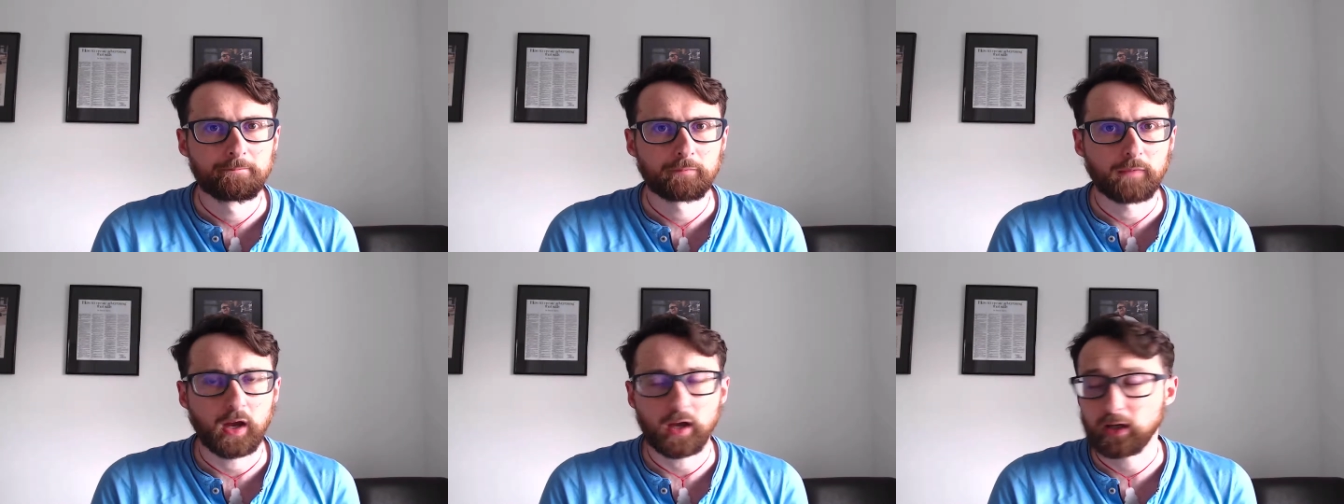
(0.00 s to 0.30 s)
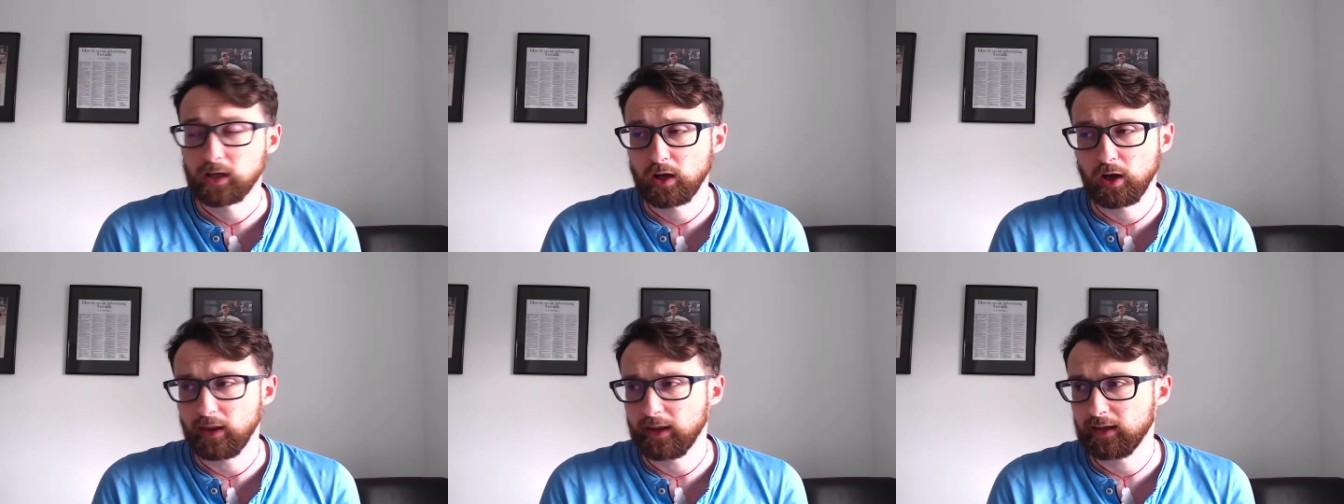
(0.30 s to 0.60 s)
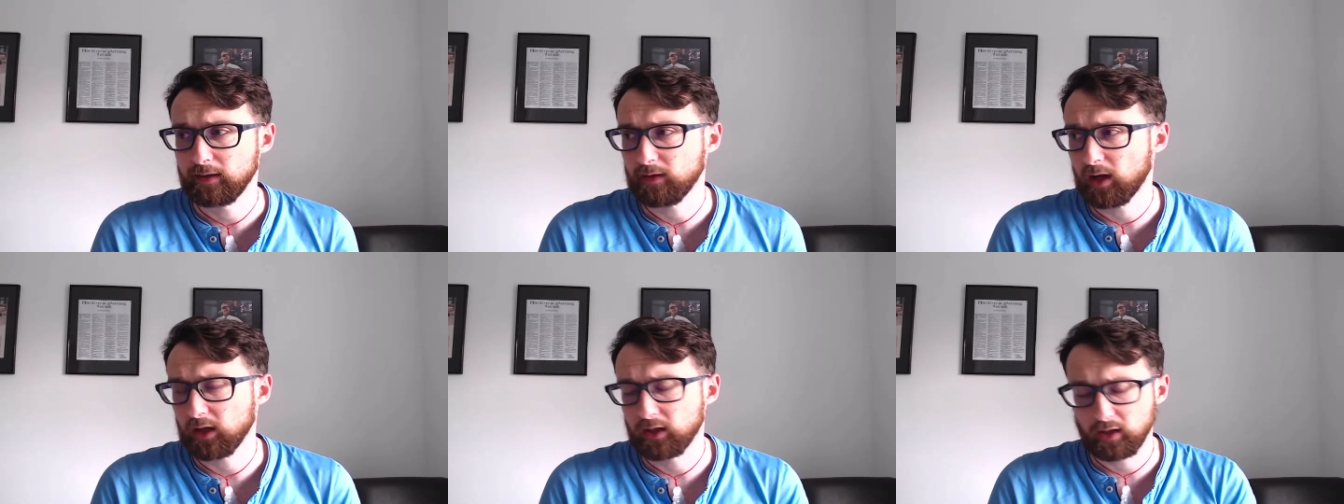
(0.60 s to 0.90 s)
I cut
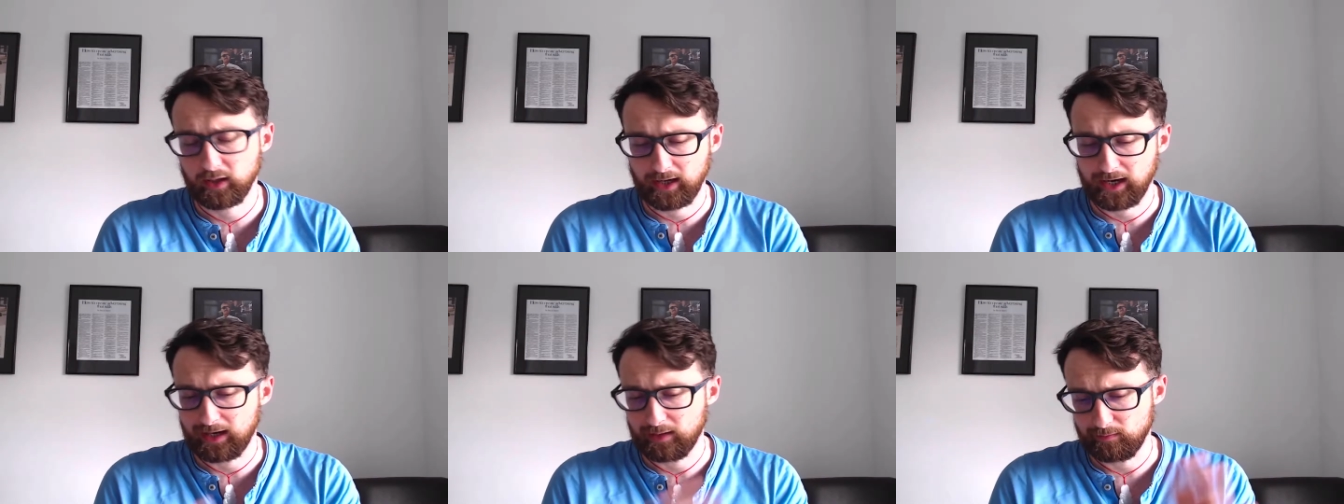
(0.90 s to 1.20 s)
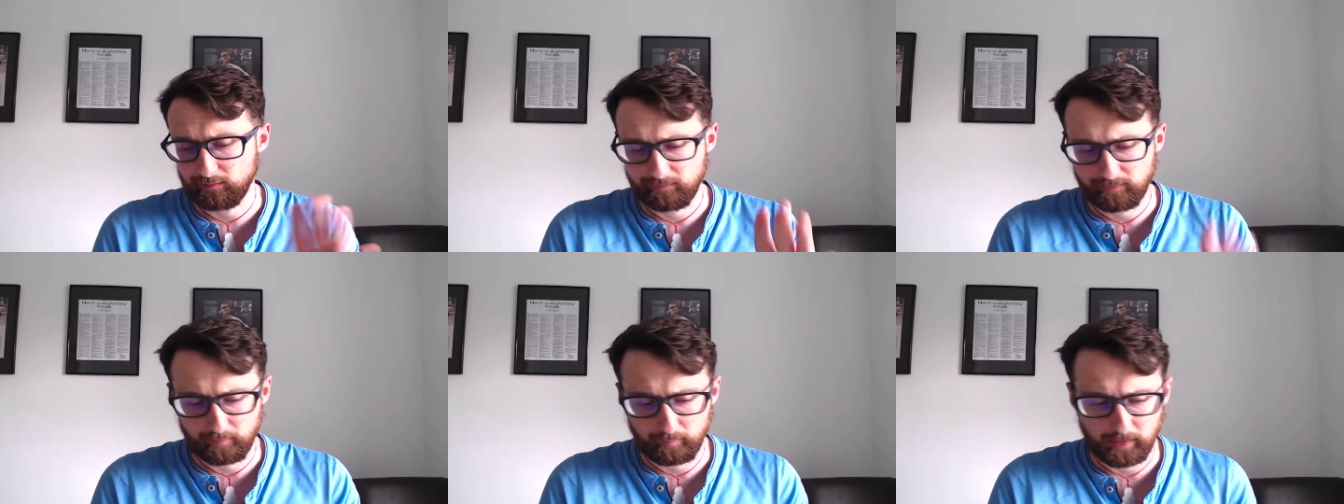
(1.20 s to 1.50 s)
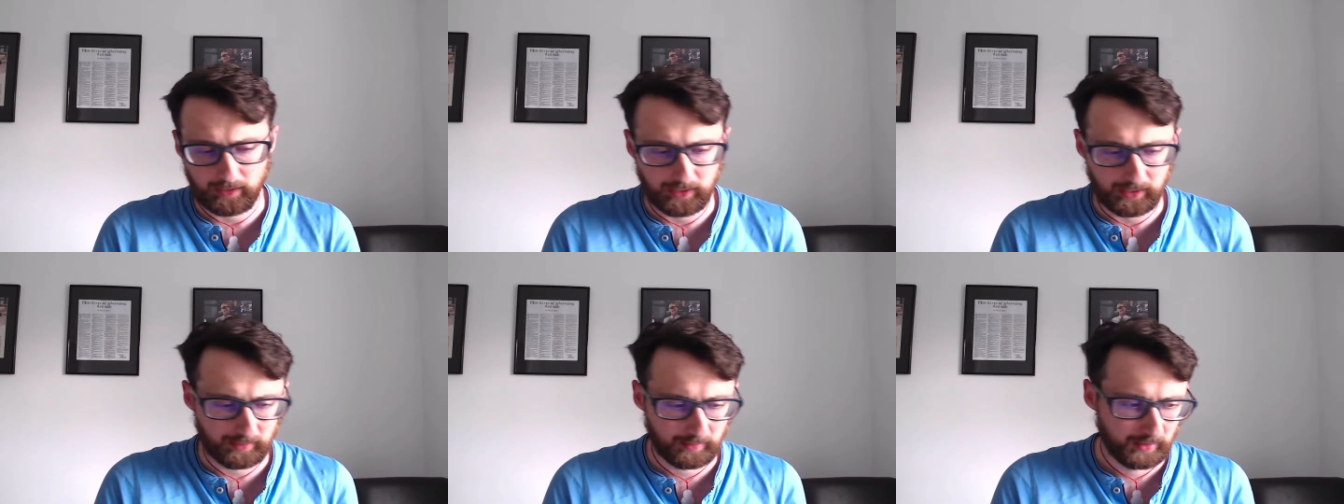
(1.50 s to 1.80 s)
it I cut it out from
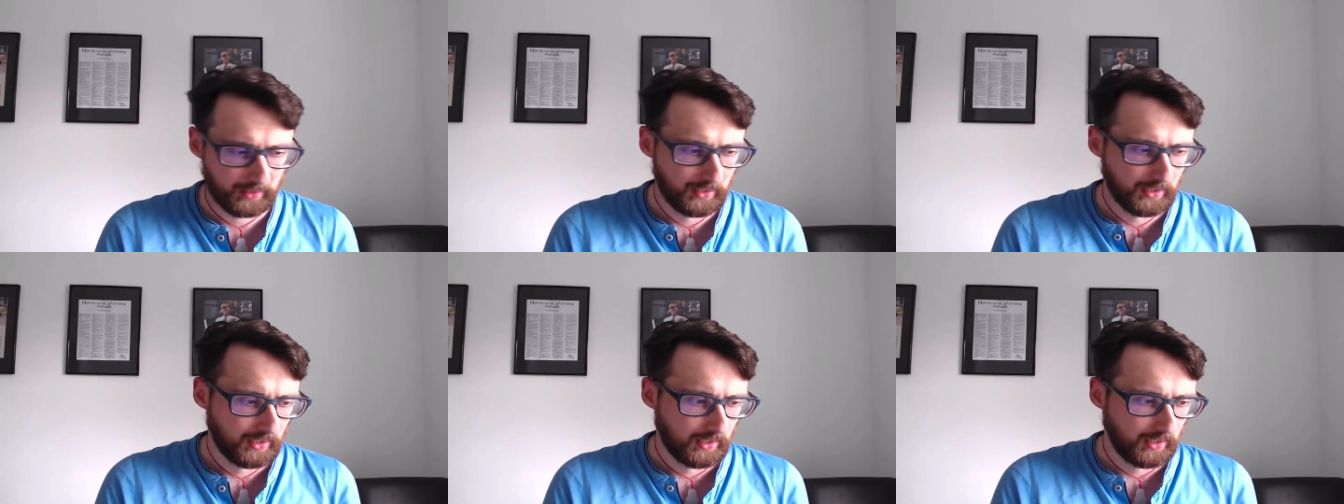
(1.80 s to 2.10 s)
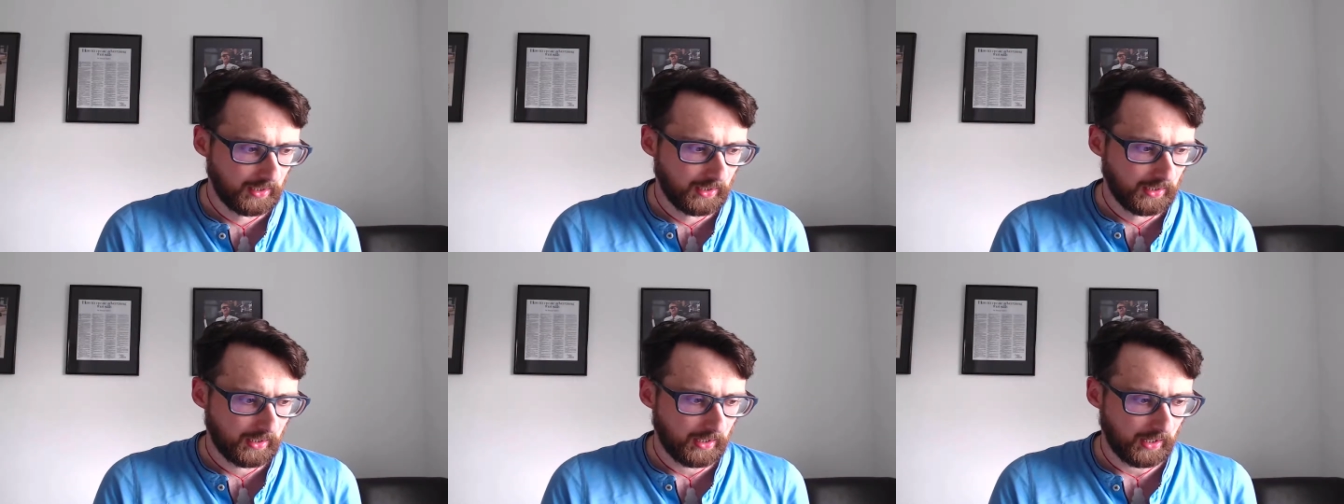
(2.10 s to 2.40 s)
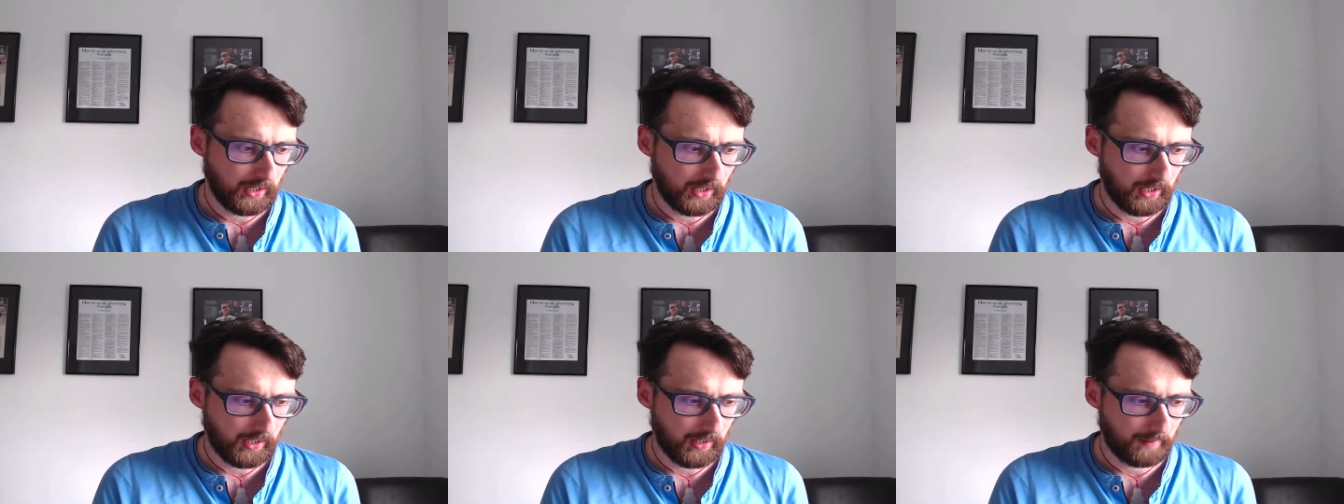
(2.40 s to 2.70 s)
there.
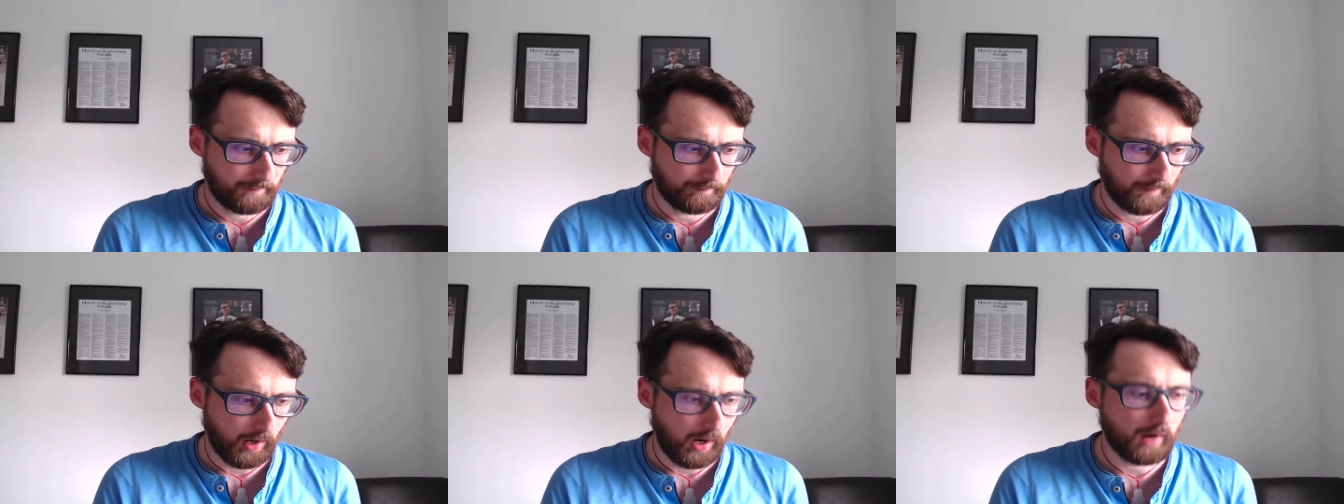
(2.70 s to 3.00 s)
Um,